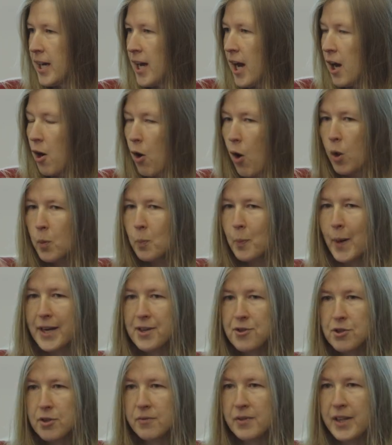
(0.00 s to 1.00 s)
A whole
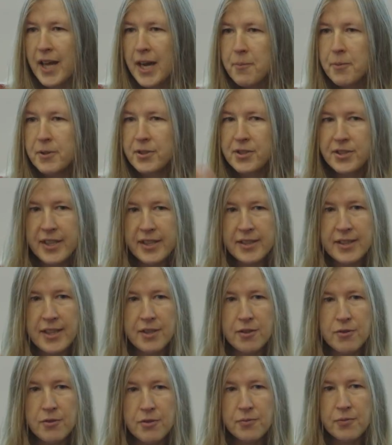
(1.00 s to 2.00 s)
bunch of libraries that are
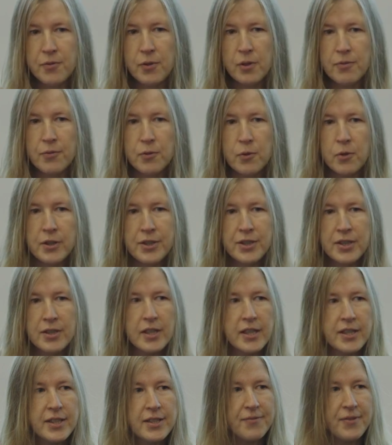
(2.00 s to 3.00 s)
useful for
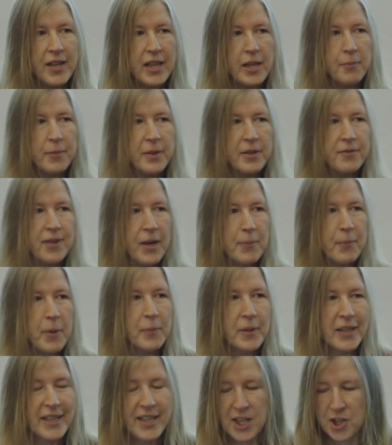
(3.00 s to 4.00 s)
developing web
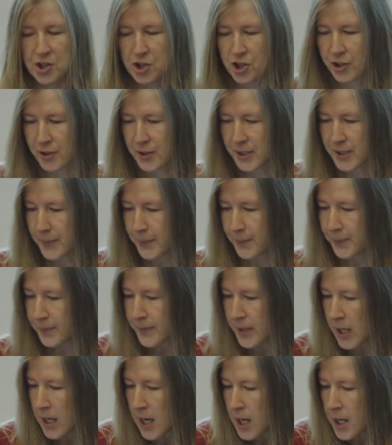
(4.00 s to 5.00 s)
applications.
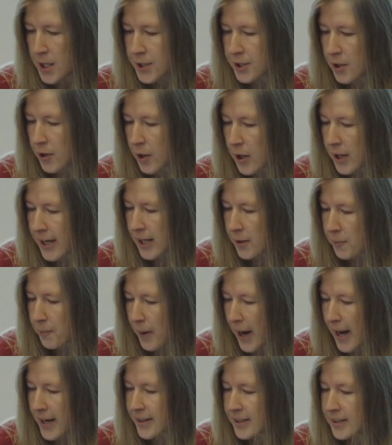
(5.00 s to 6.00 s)
So in
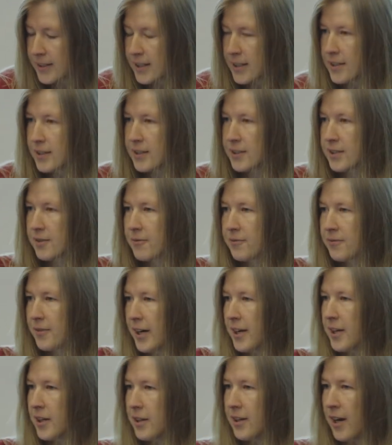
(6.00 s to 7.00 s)
Python, it's
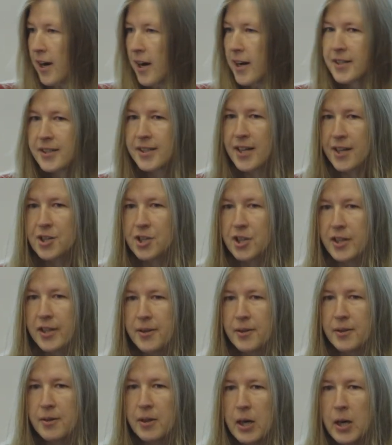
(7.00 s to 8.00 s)
very nice,
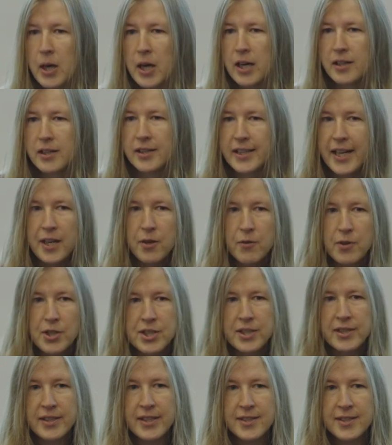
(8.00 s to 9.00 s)
actually,
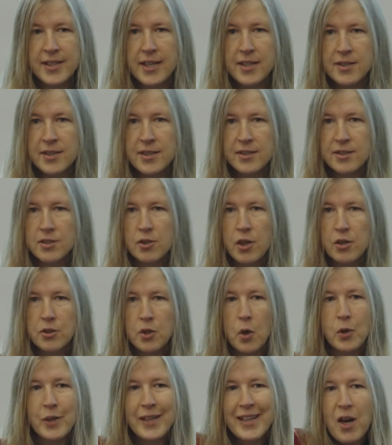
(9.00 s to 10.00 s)
language in the sense it's
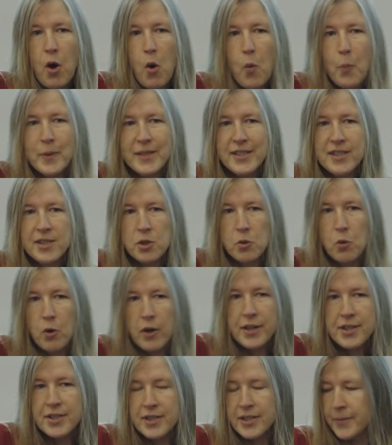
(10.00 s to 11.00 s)
not only open
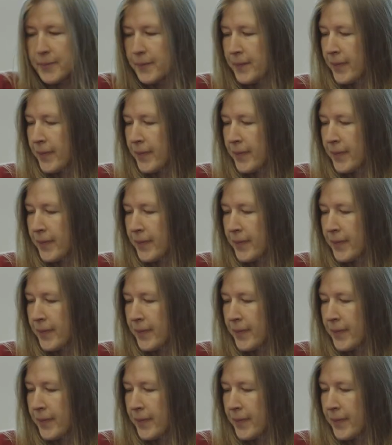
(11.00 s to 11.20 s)
source,